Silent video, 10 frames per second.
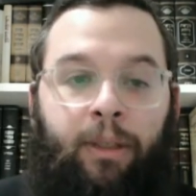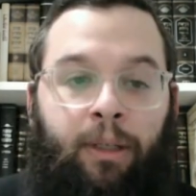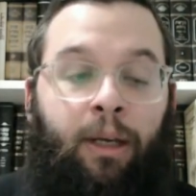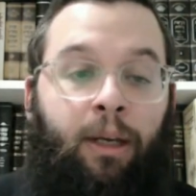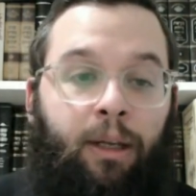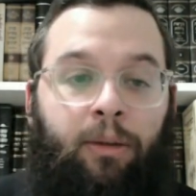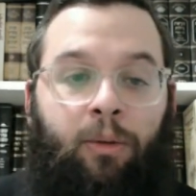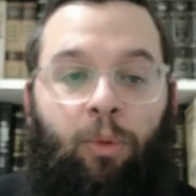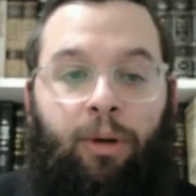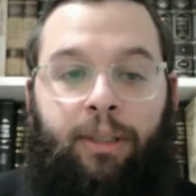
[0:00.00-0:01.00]
The
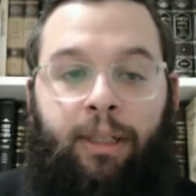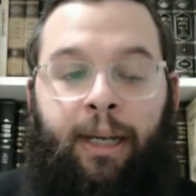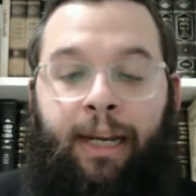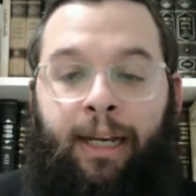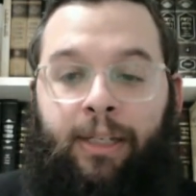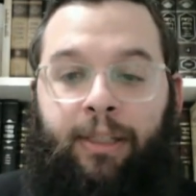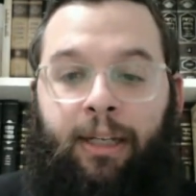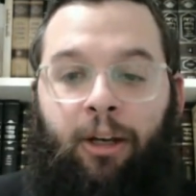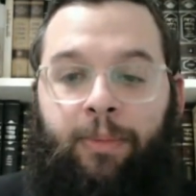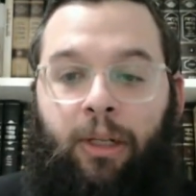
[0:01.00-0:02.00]
word today, I guess,
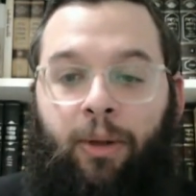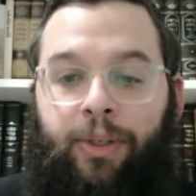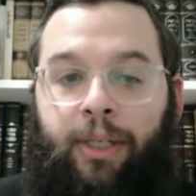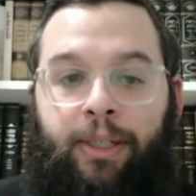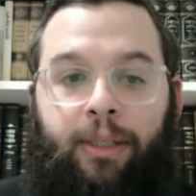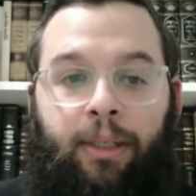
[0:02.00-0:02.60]
that comes closest,